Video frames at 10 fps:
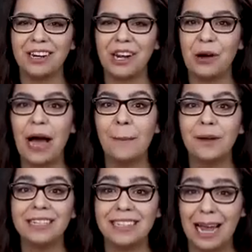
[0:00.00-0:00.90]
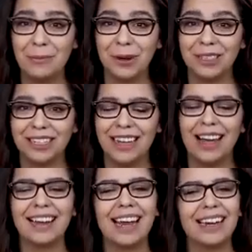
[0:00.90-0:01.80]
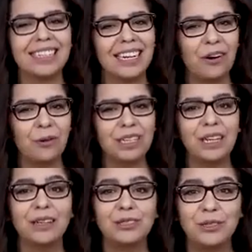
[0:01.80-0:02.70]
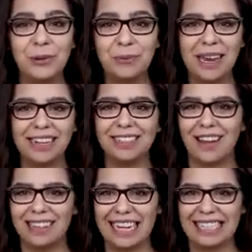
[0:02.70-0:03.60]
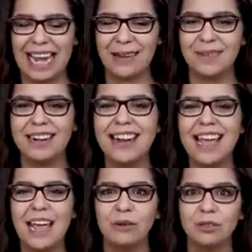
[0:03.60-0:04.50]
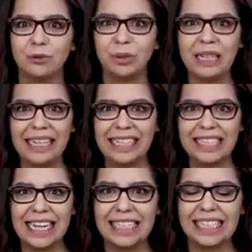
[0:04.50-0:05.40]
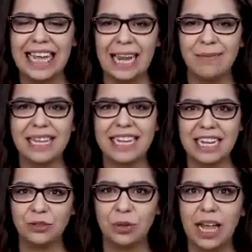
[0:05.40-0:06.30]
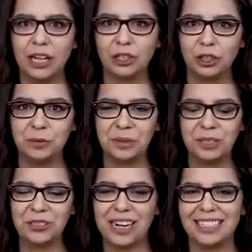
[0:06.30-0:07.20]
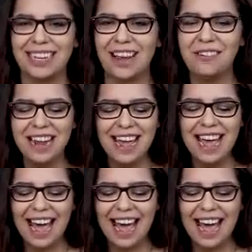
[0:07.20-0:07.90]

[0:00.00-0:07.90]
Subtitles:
to go. I put a timer on the clock and I did only 2 minutes on that timer. It was a really intense game and the kids were like super stressed out.